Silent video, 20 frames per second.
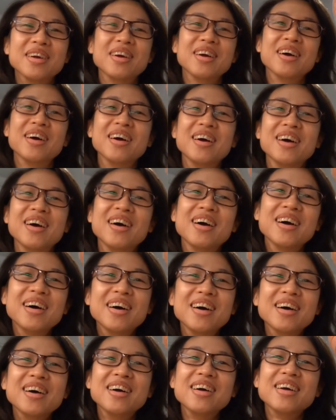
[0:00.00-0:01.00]

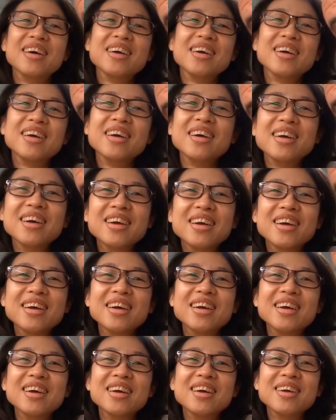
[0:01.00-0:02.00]

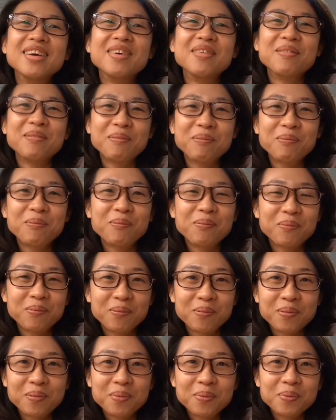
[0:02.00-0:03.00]

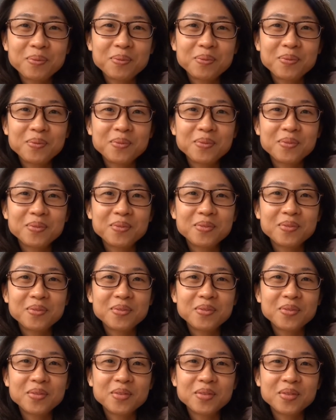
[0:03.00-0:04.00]

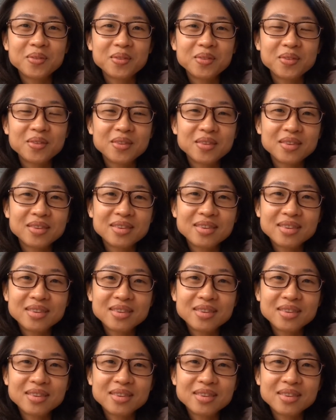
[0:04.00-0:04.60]
No words are spoken by the person on screen.